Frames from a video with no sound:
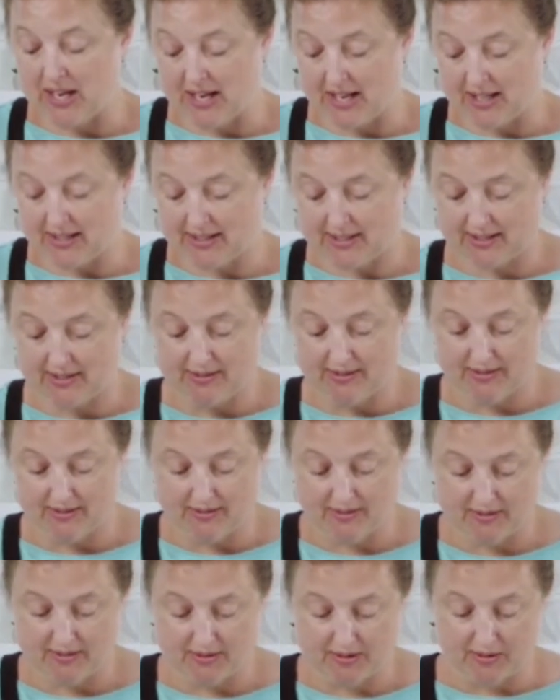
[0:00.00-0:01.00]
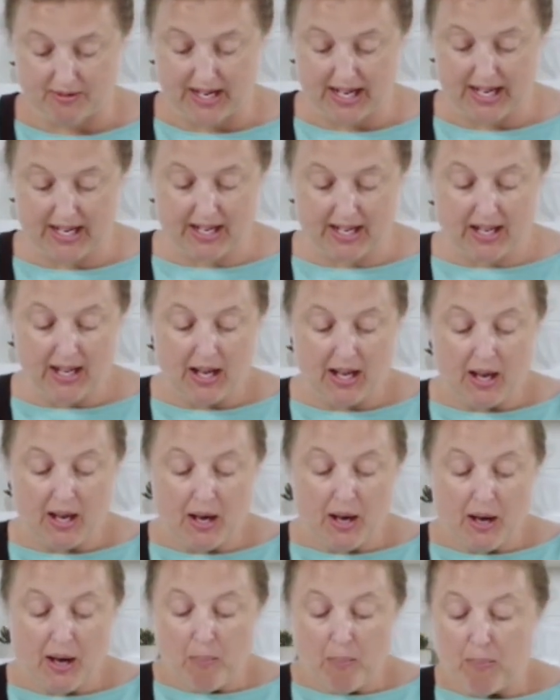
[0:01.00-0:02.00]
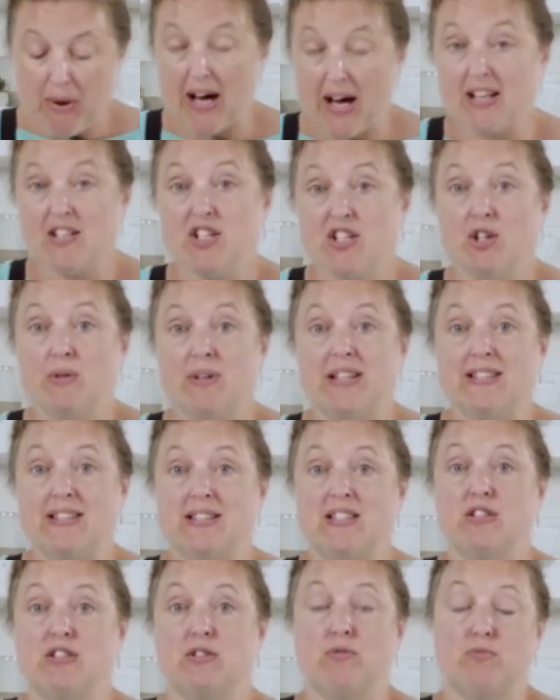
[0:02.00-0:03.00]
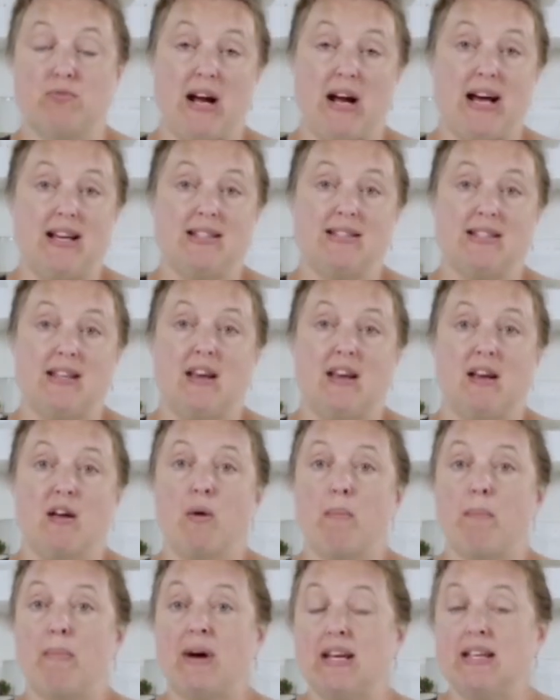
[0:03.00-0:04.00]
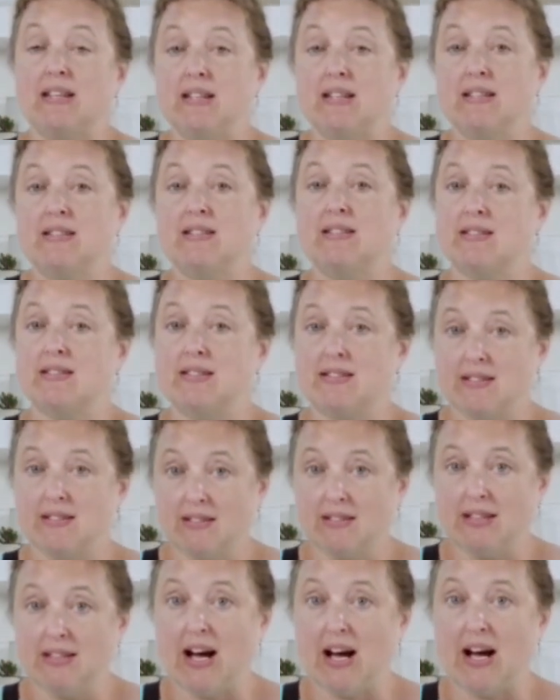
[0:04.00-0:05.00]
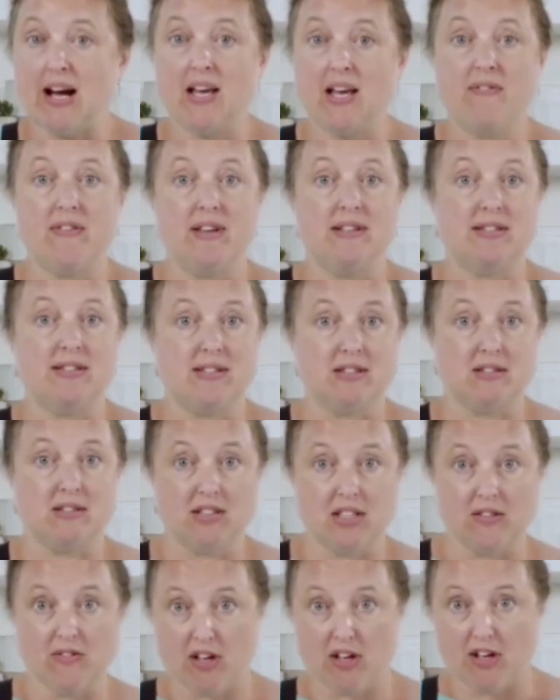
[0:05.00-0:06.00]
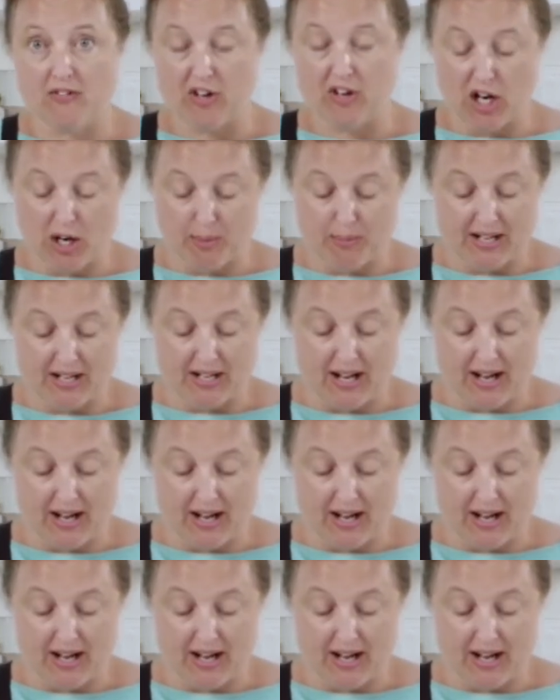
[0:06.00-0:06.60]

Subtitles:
minutes. All right? My dough is still rising. My yeast is still alive. It's still giving off carbon